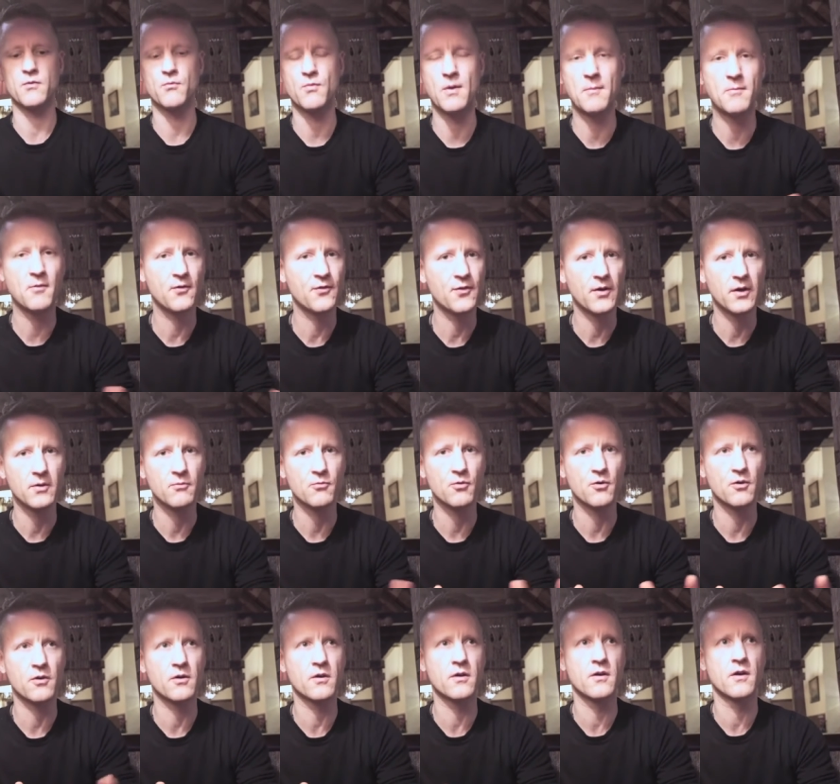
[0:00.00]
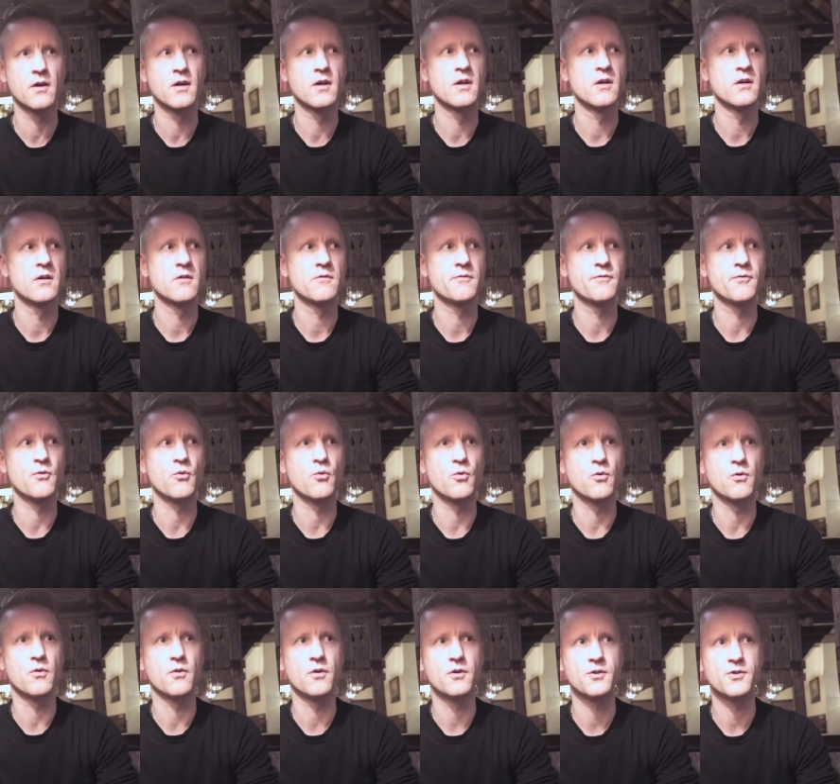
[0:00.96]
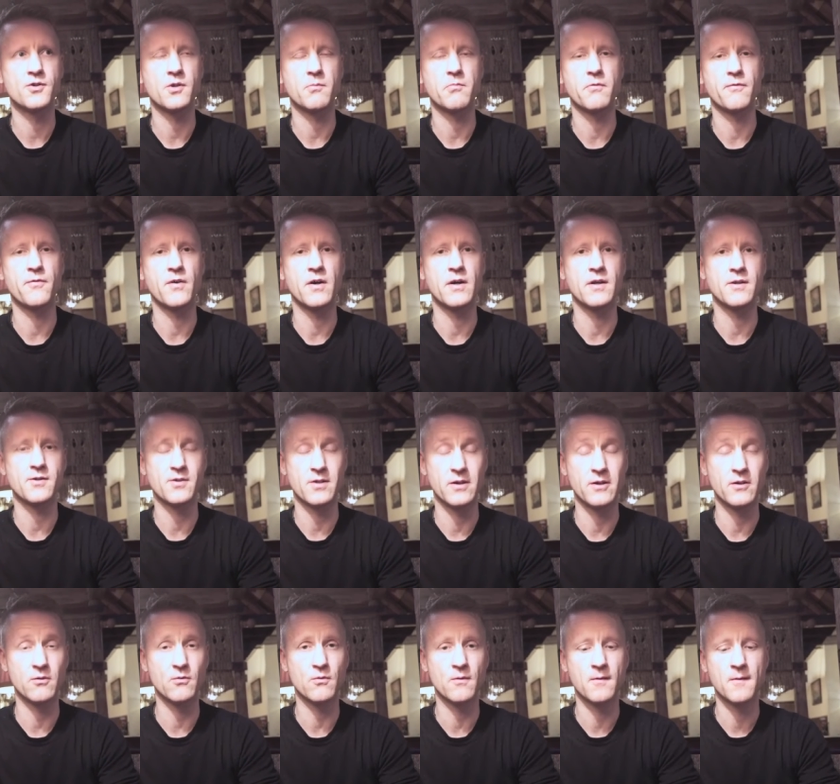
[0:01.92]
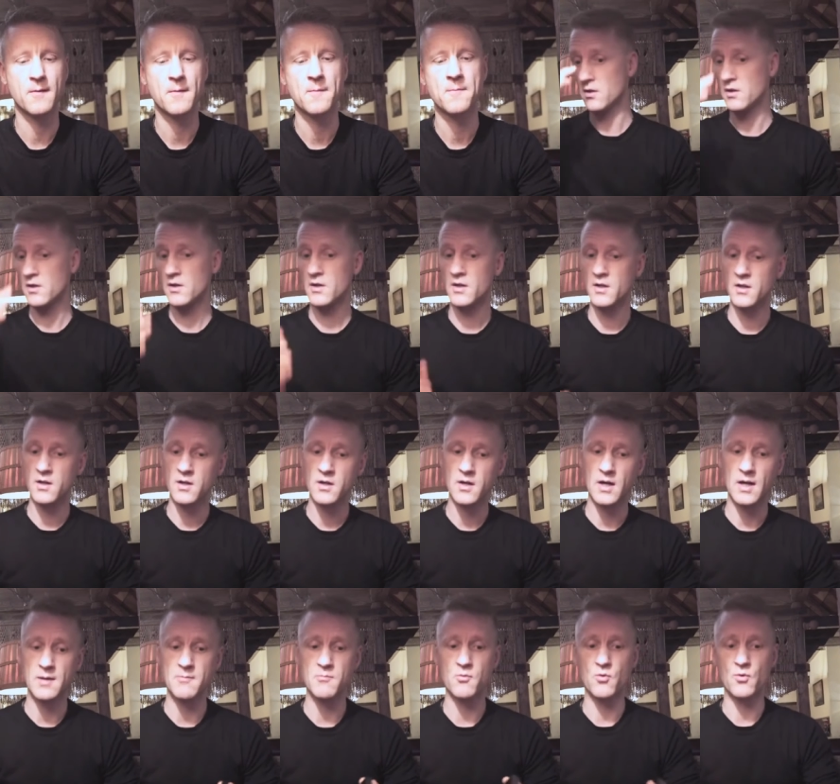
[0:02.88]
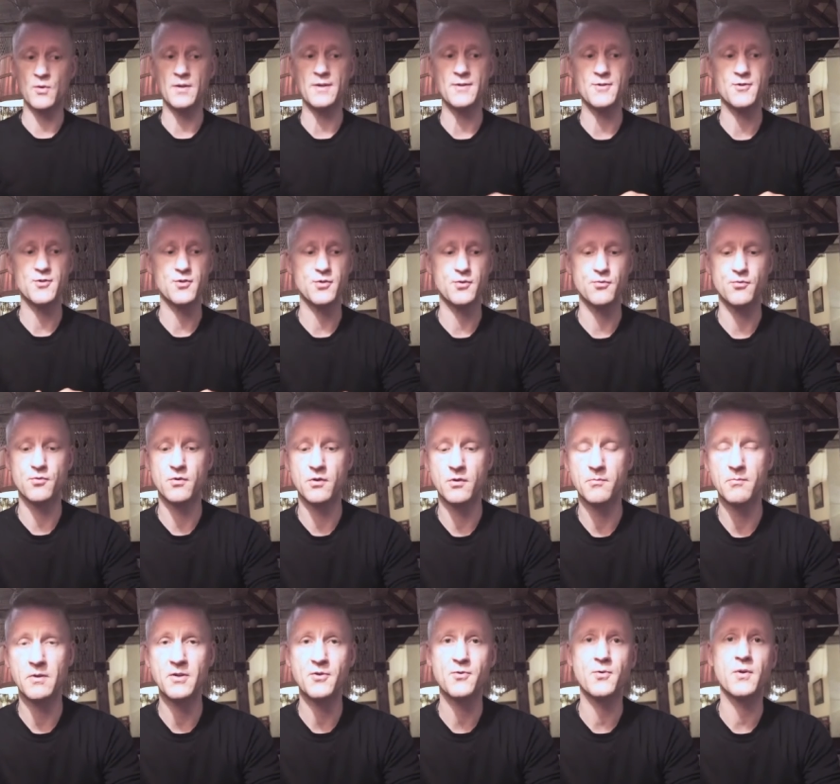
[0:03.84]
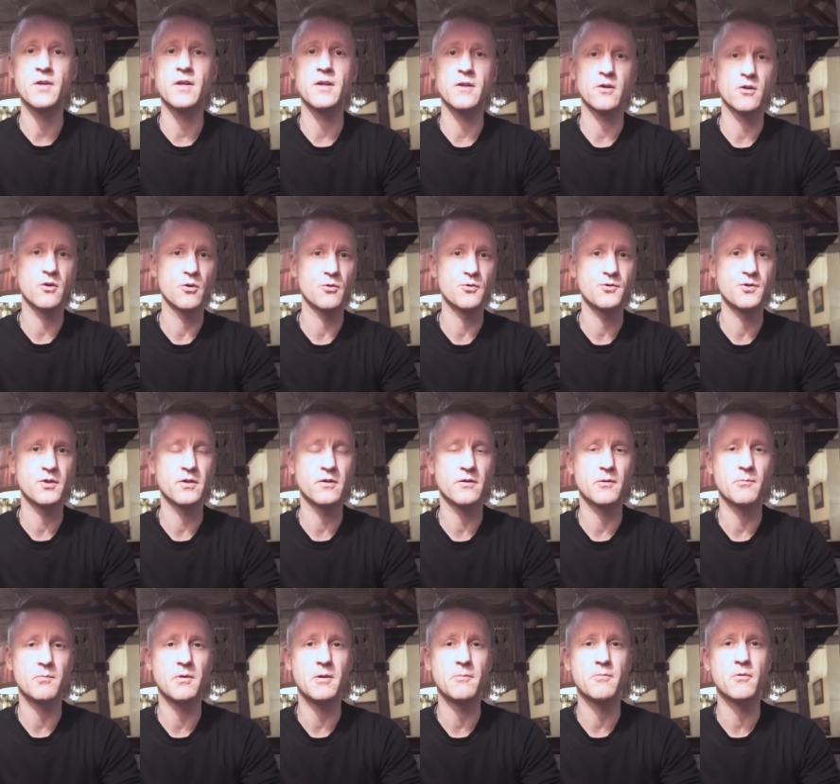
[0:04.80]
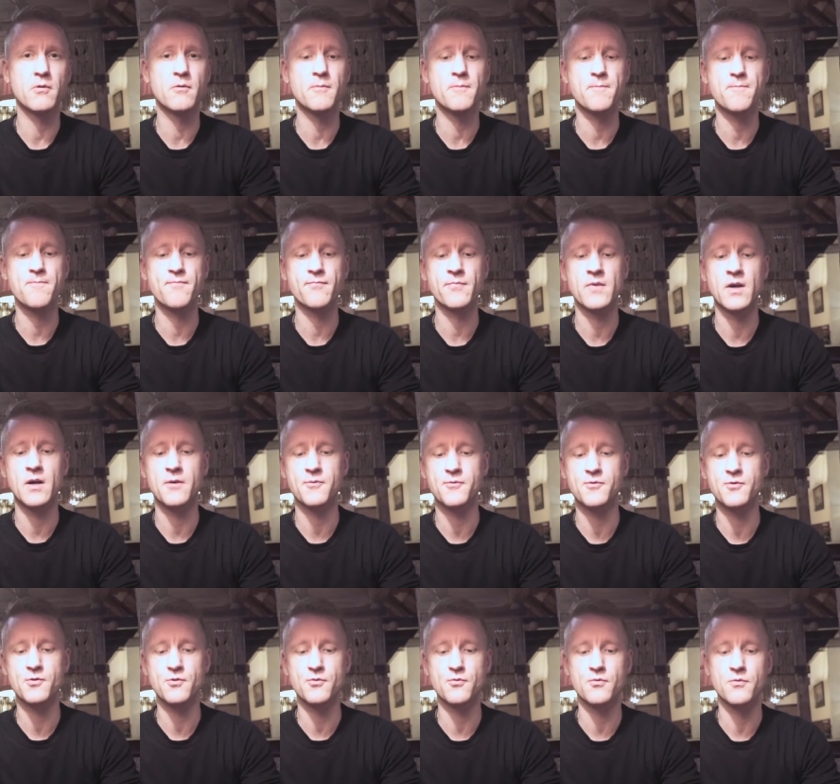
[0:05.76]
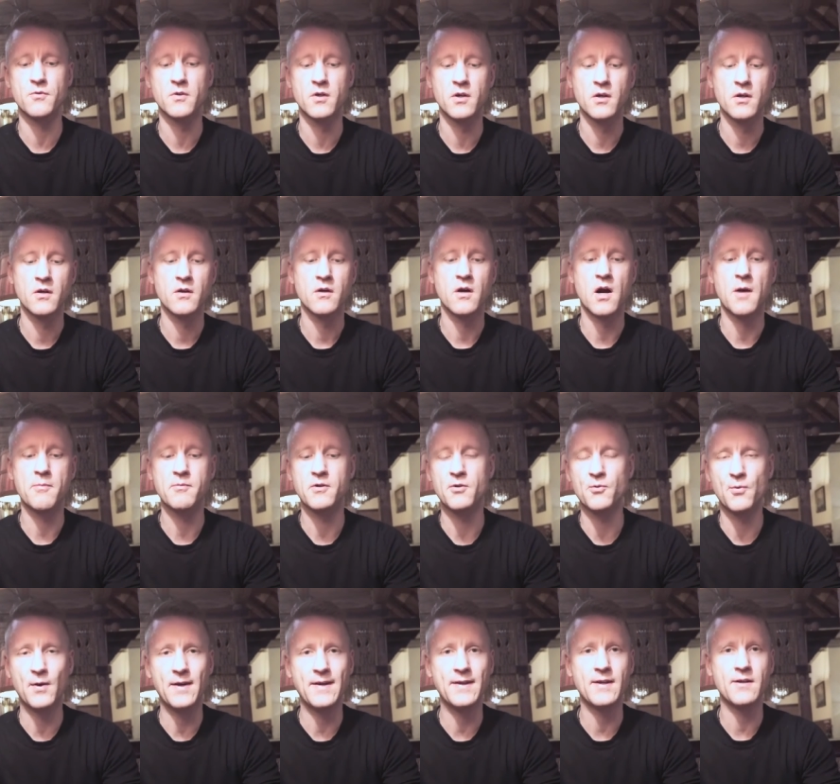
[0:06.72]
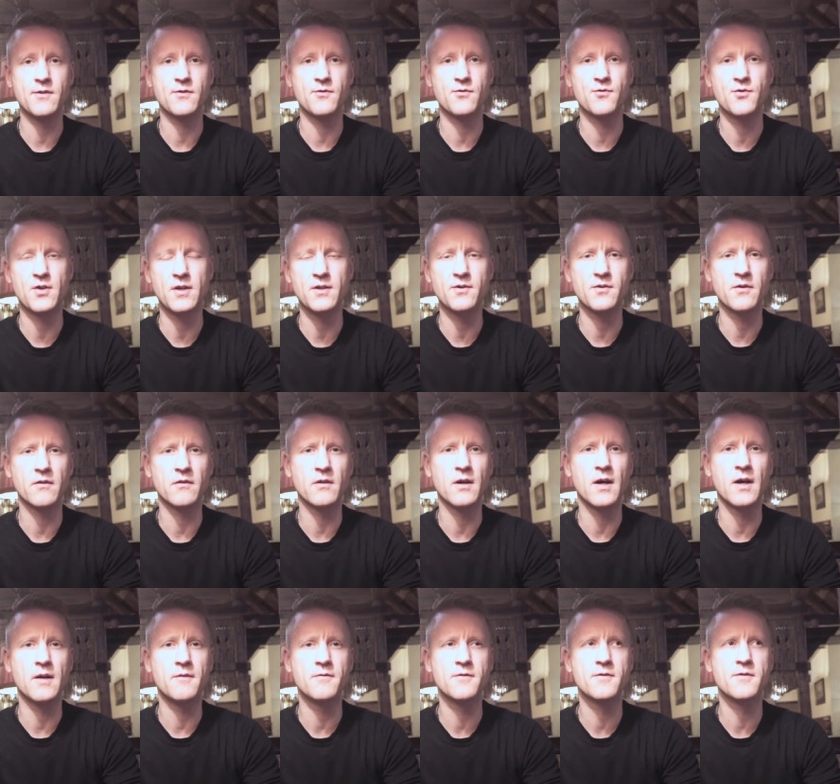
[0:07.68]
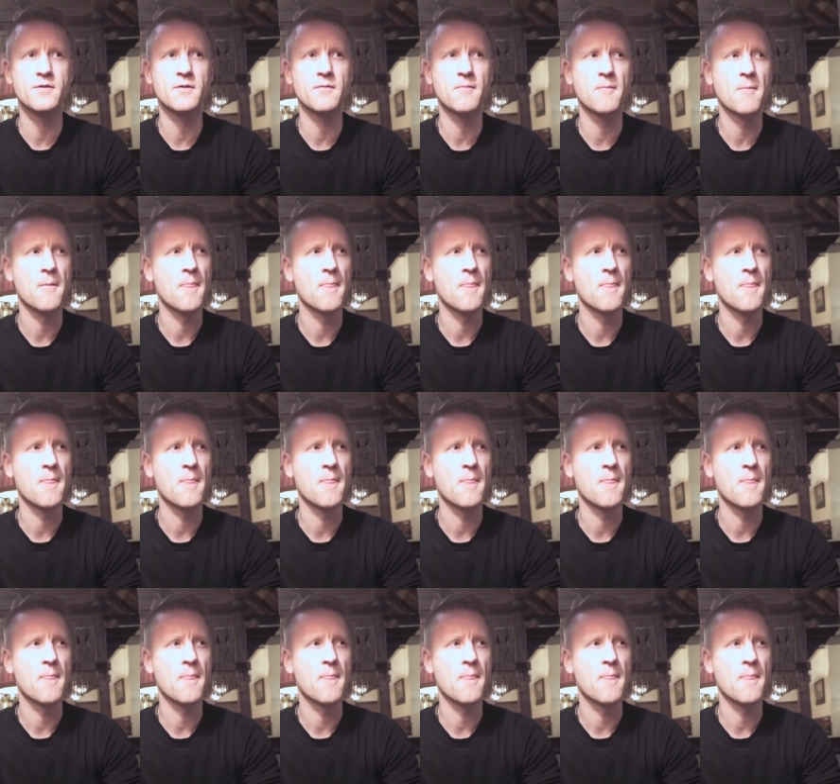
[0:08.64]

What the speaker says: web design work for Shopify as I do. I'm more into mentoring and coaching other people how to upgrade and change their lives.